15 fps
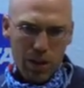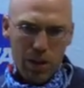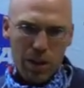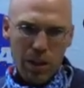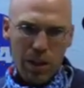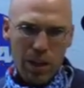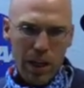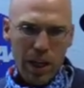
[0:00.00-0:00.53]

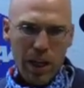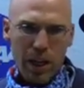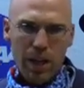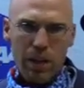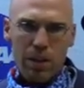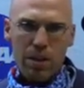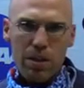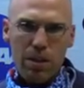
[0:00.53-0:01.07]

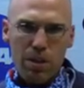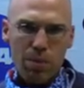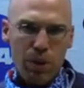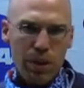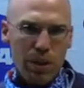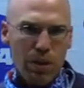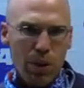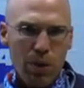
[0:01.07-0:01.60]
the
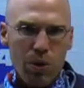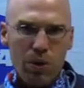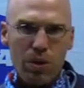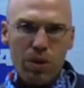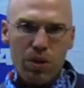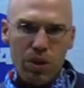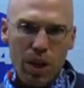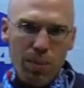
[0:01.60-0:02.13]
sprint,
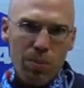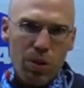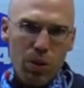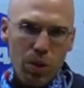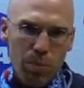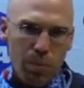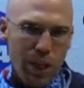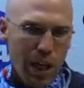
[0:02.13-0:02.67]
hurdles, and jumps
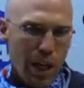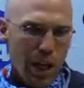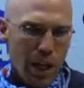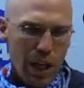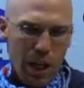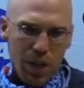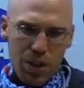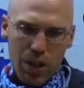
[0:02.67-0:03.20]
group.
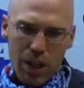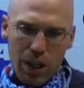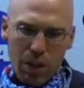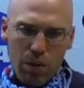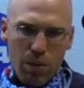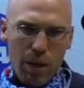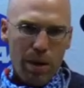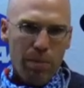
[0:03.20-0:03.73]
She's got a
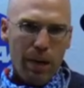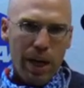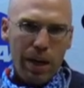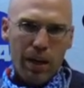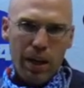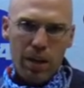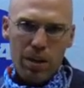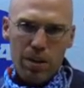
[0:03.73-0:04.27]
great
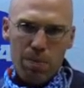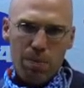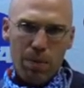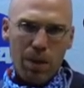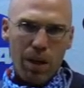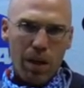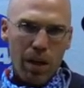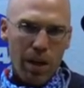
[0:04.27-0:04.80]
background,
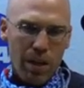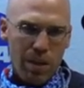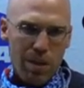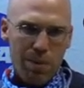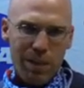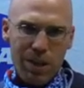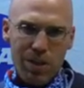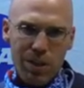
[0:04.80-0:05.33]

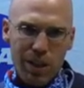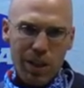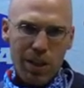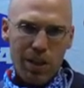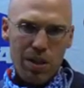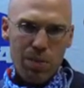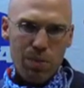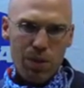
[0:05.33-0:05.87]
especially
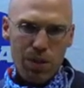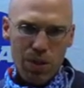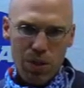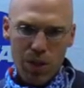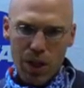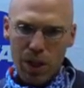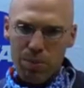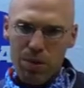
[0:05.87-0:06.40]
in the sprints
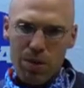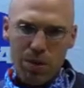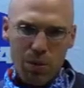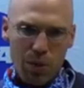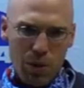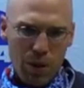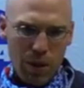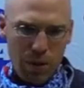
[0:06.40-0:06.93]
and jumps, so
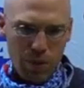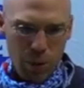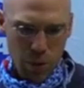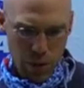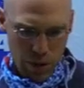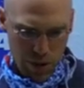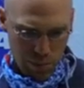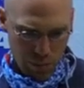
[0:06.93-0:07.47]
we're looking
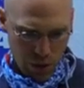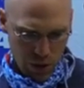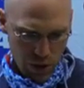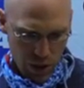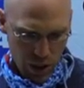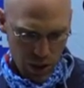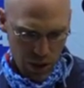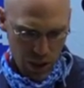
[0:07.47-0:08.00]
forward to some good
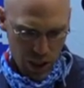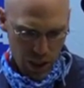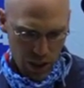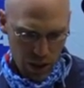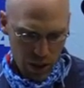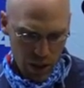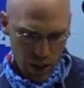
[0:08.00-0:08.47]
things there.